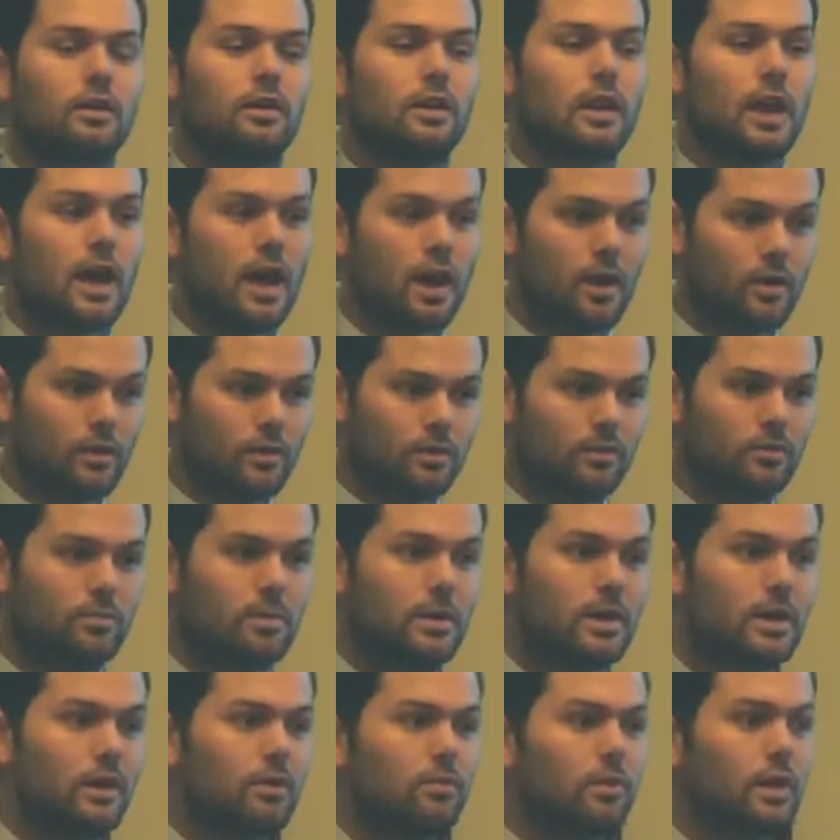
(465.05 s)
Now,
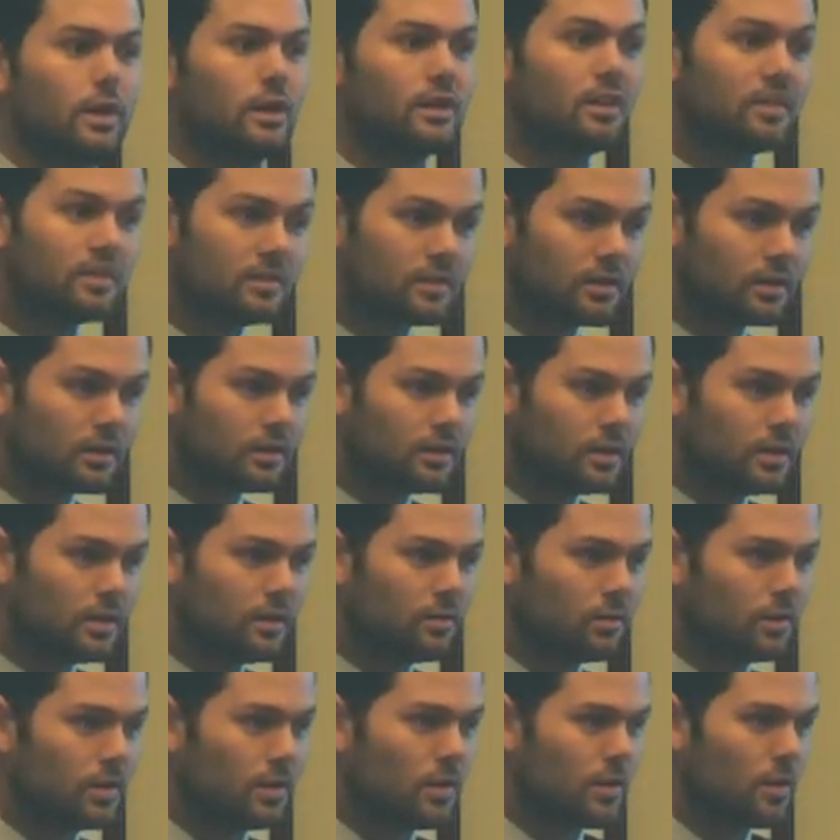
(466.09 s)
speaking realistically,
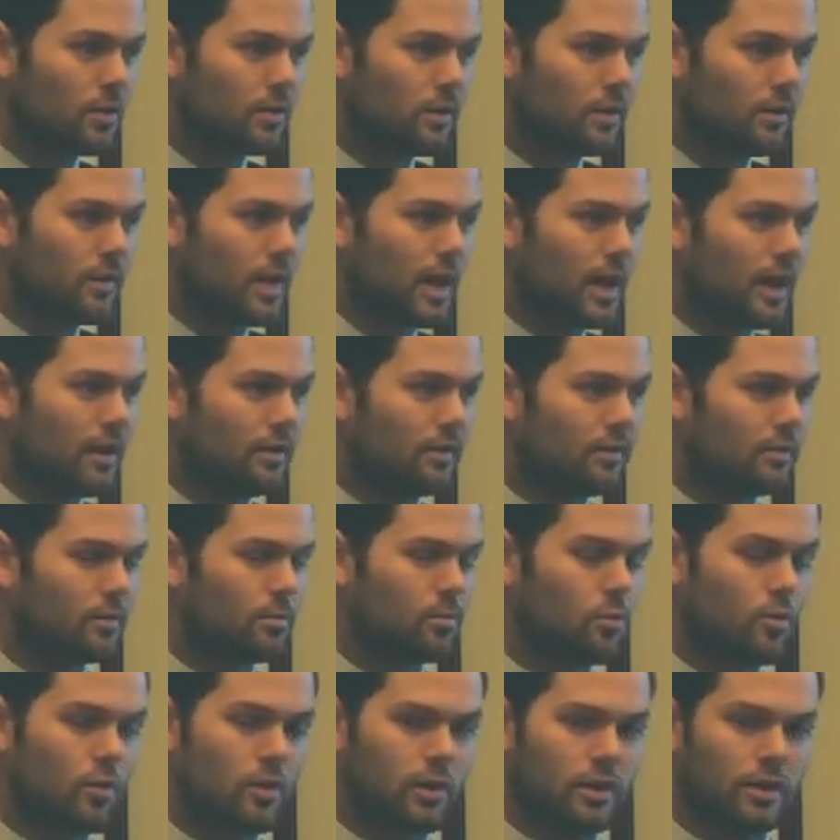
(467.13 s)
we know that that
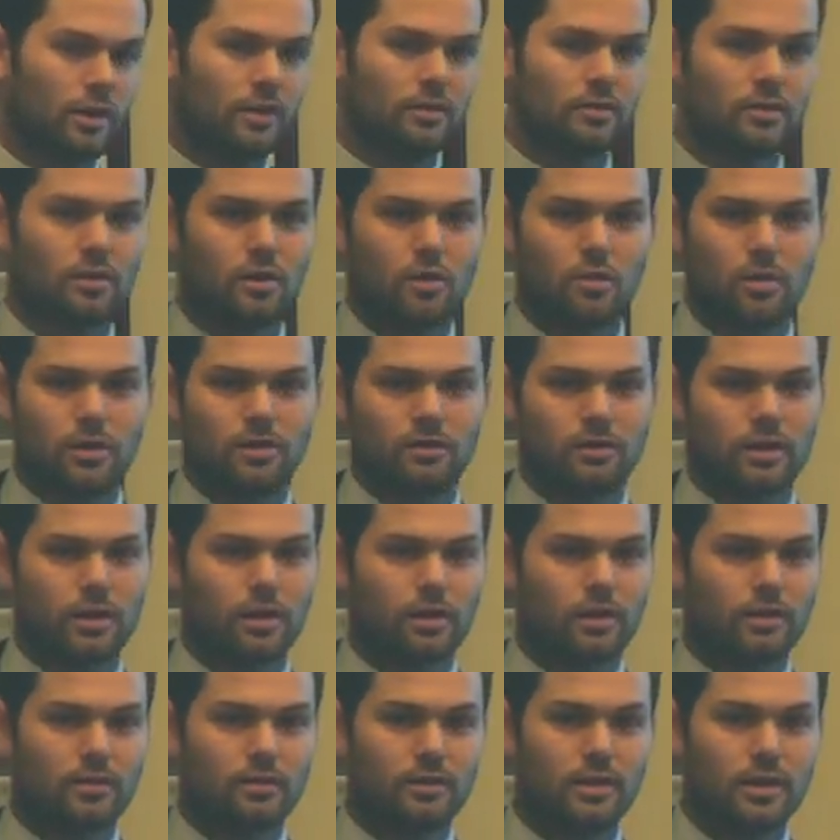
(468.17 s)
support isn't always
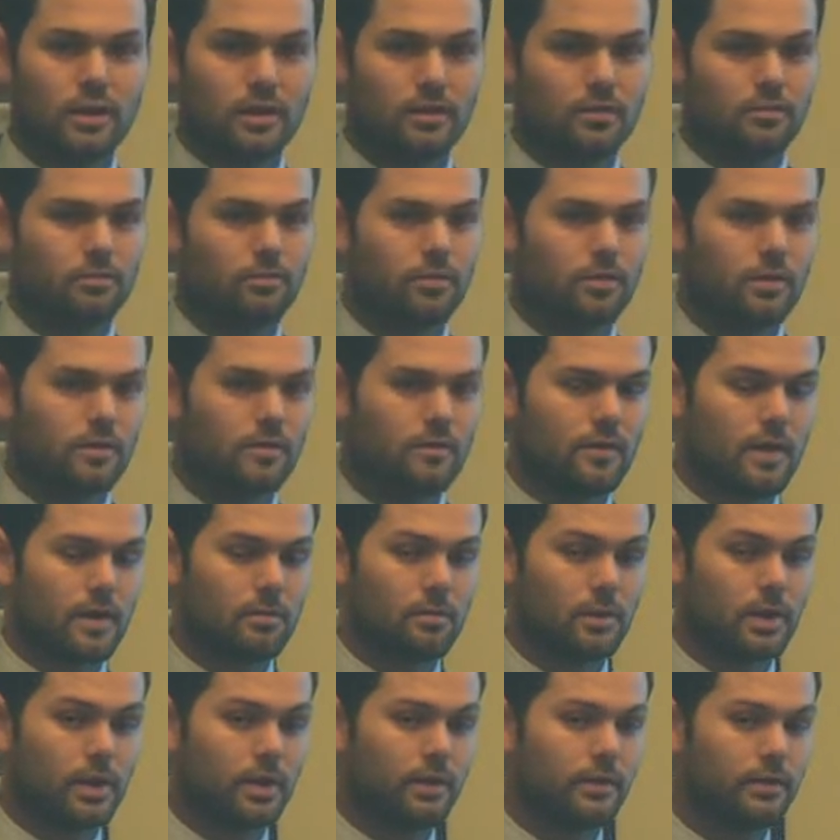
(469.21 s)
guaranteed with a
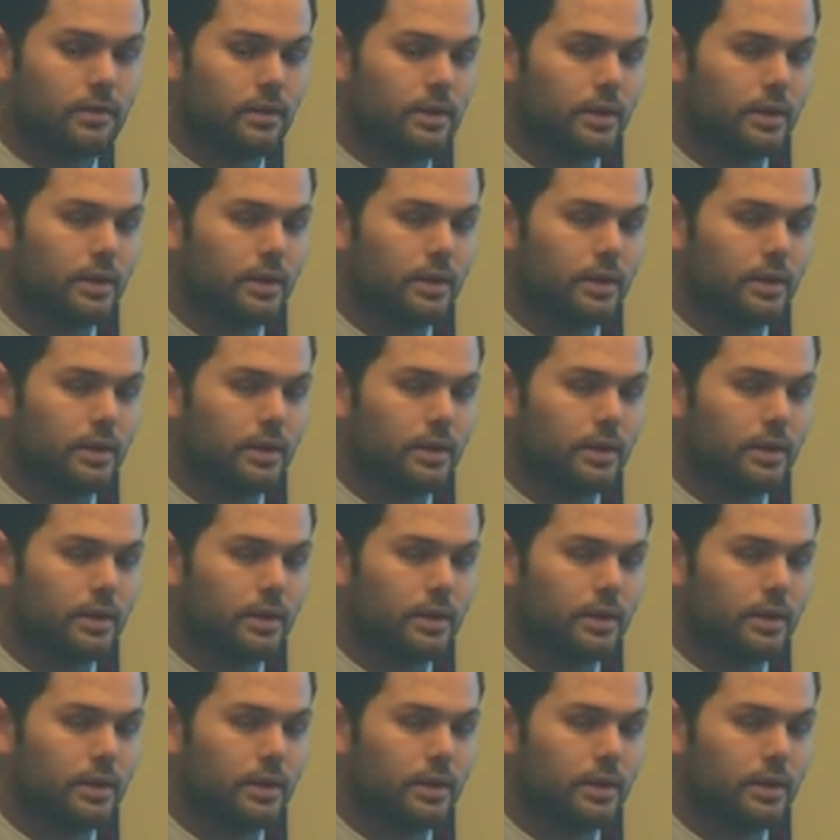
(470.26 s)
family.